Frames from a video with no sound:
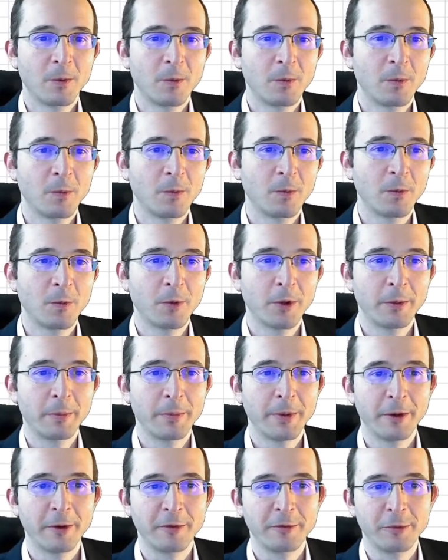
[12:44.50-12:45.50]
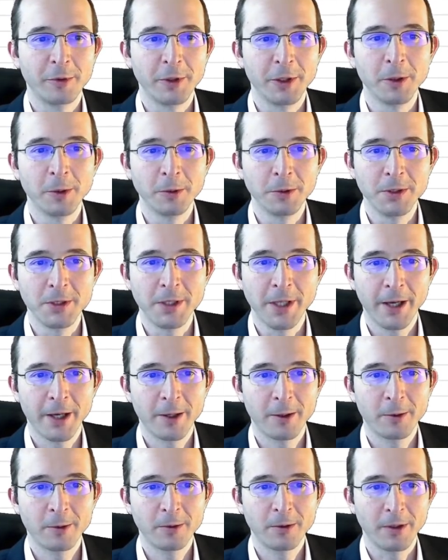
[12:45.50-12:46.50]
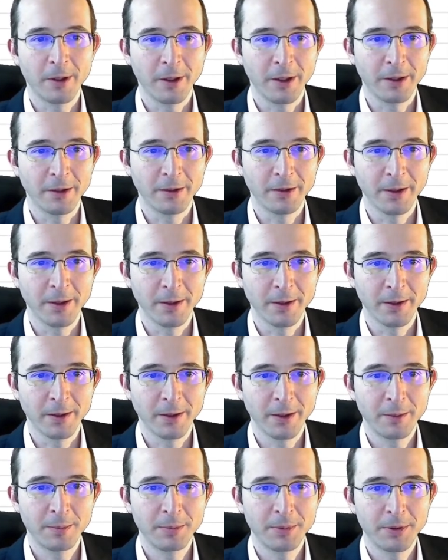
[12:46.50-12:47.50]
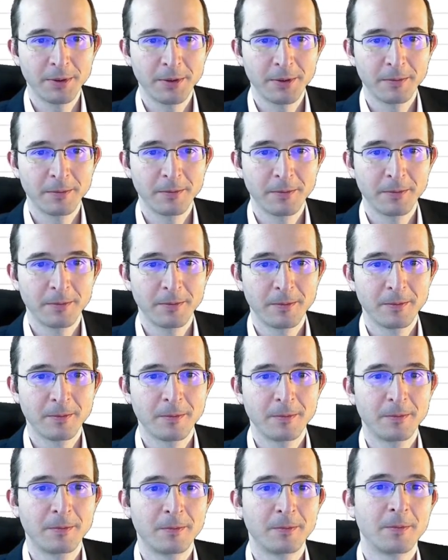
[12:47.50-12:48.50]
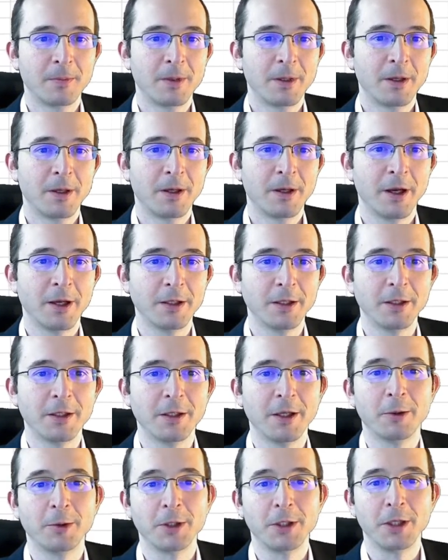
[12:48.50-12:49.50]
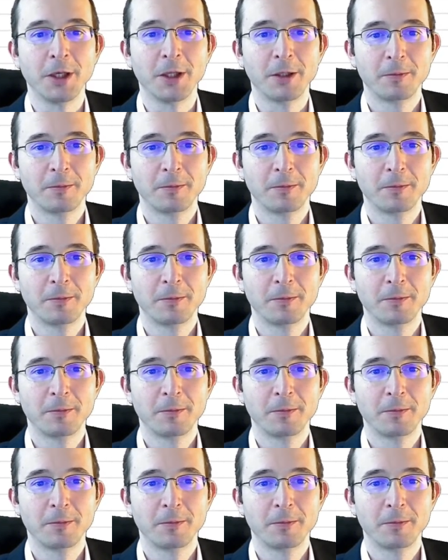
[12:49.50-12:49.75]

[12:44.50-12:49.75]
Well, what about if we go down and then up and then down again?